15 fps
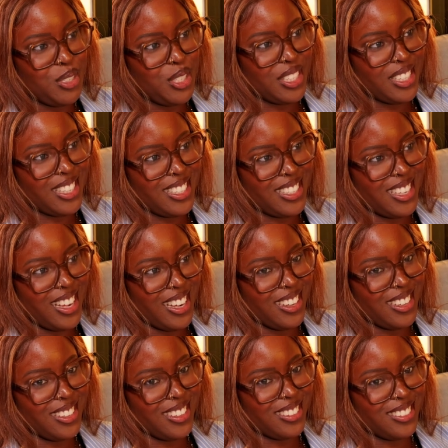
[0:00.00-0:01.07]
Music is
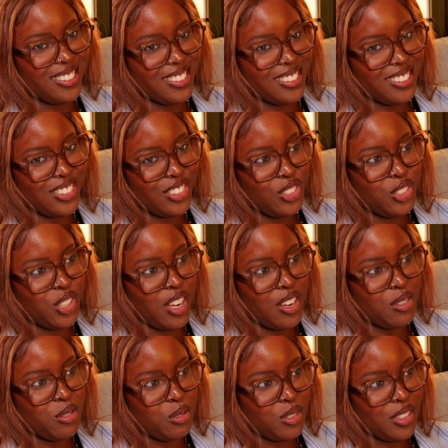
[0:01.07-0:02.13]
like a
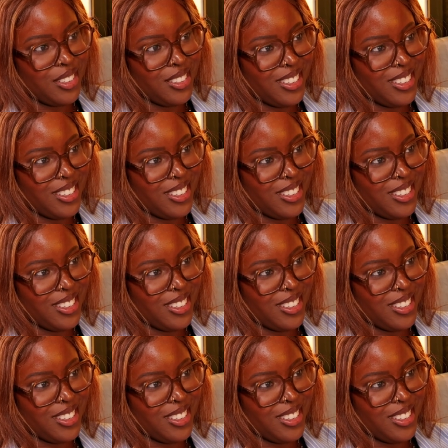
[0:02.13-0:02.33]
journal.